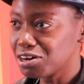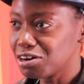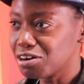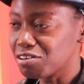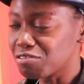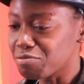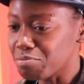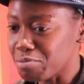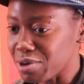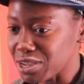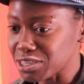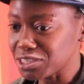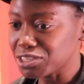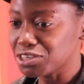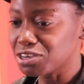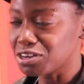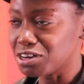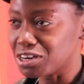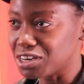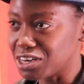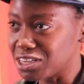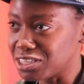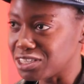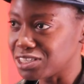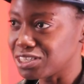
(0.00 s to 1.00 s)
of
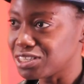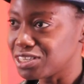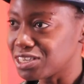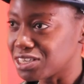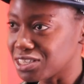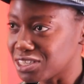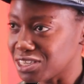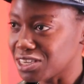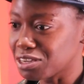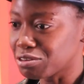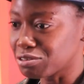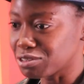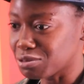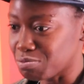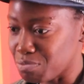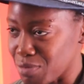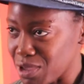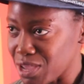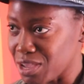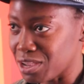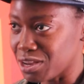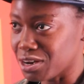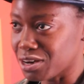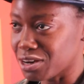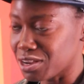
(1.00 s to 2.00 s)
masculinity that tells
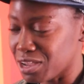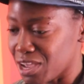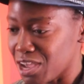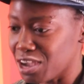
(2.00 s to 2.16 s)
men